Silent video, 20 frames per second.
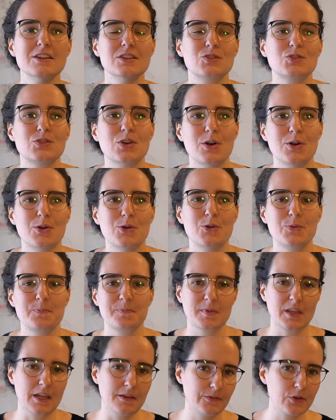So
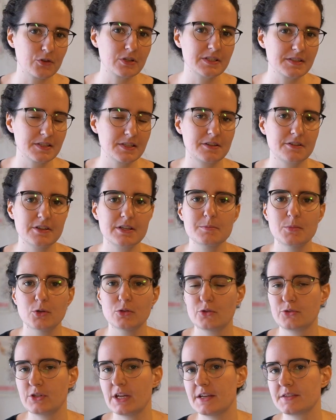if you're considering
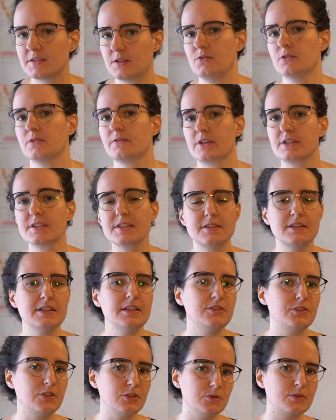Bologna as a
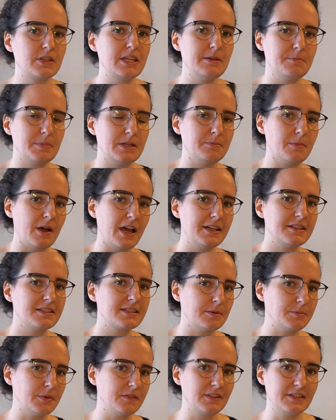university, do keep in mind
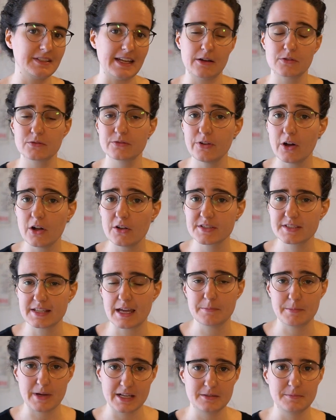some of the downfalls
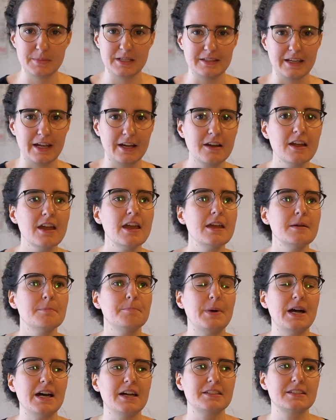that might be there.
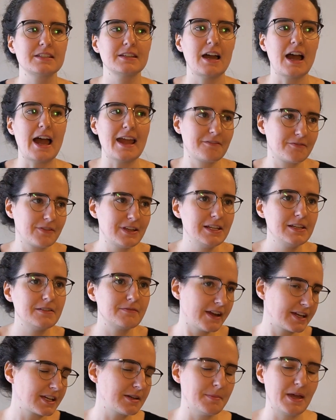But I really
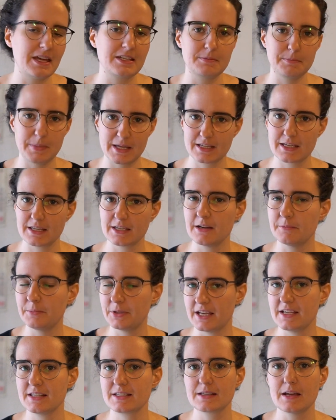recommend picking a
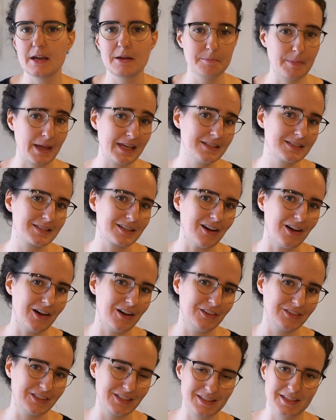place based
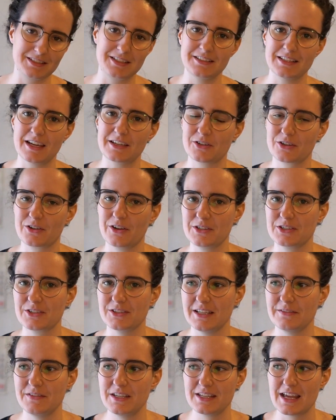on the city that you're going to
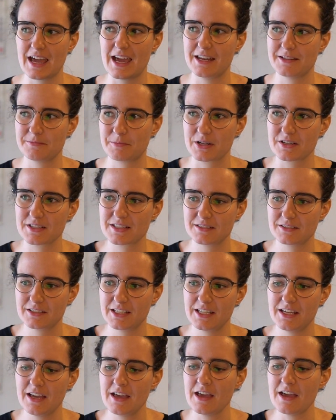live in. And
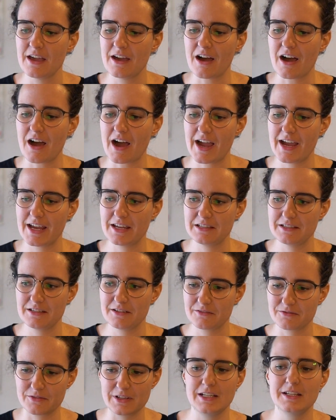personally,
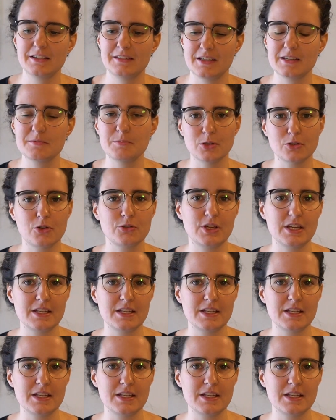I really think Bologna